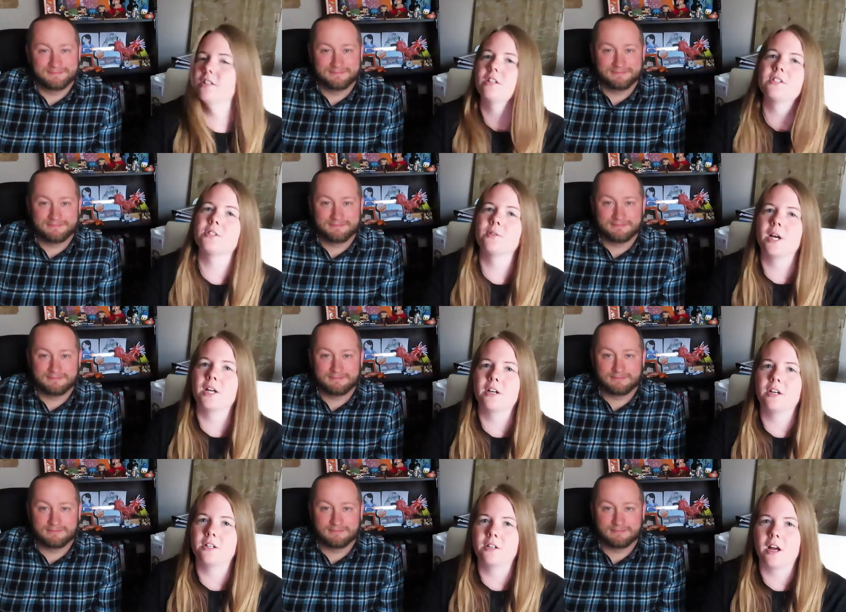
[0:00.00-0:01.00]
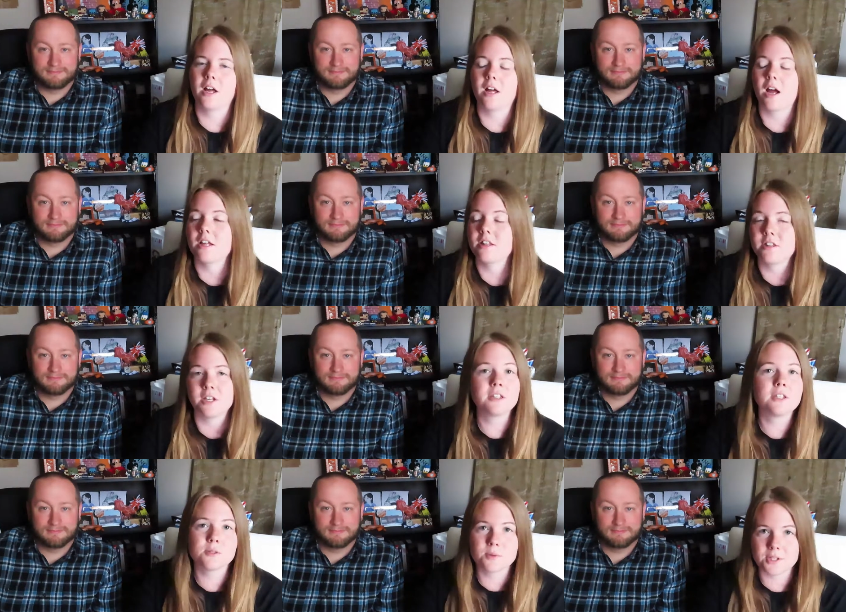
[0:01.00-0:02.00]
Speaker 1: and then also at, uh, I think
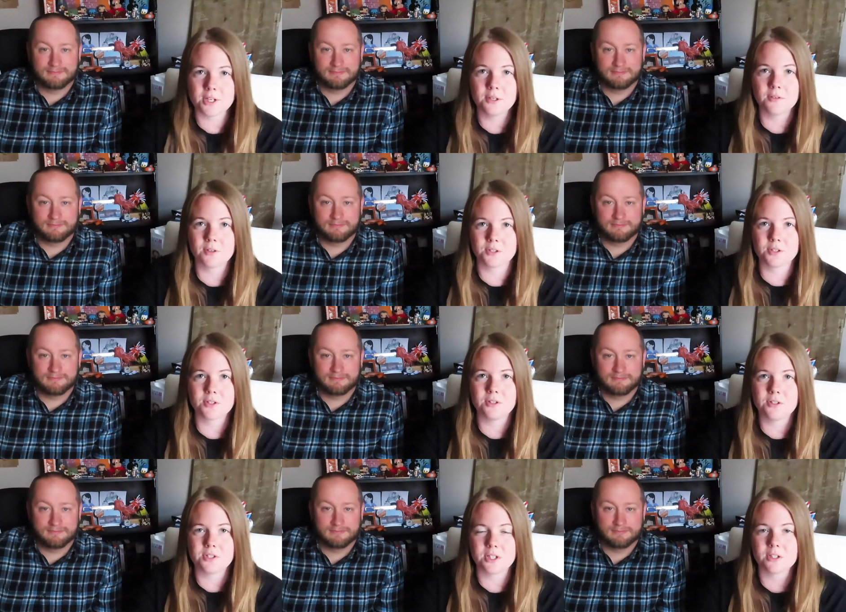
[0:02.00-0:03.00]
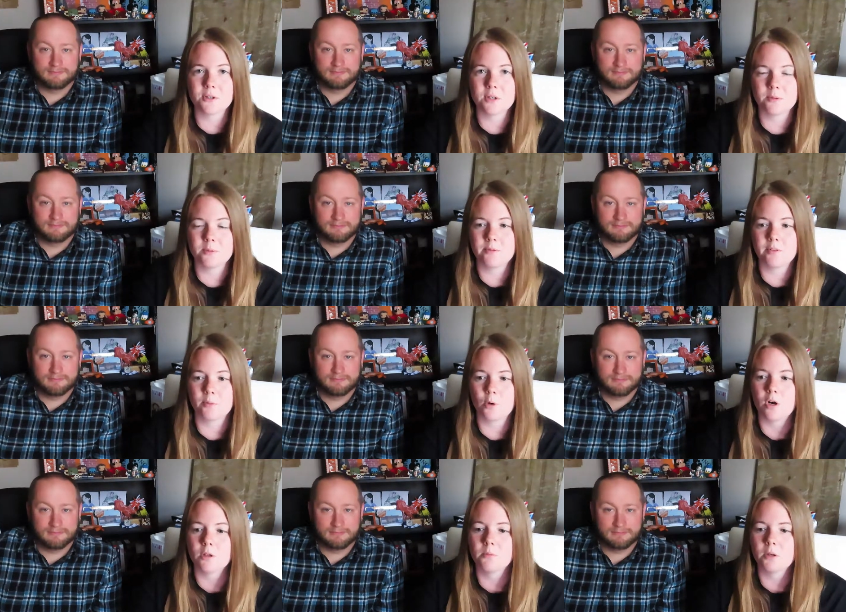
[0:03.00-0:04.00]
this one's at Universal Studios again. Correct me if I'm
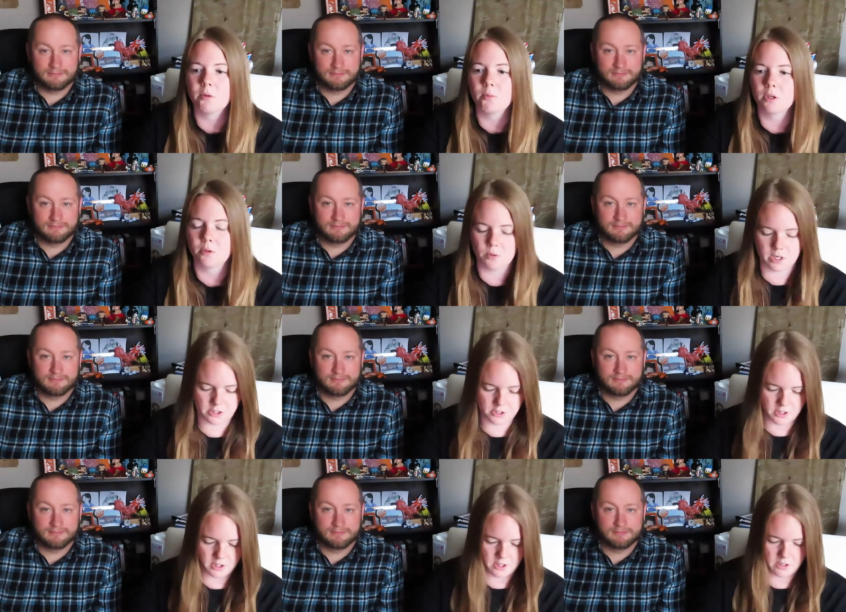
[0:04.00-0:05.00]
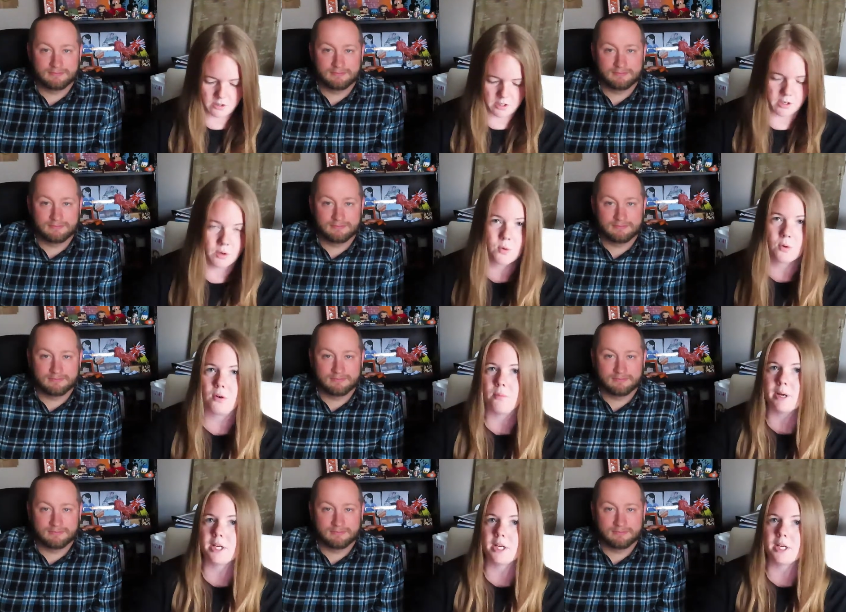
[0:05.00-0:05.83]
wrong, but we want to watch the uh, horror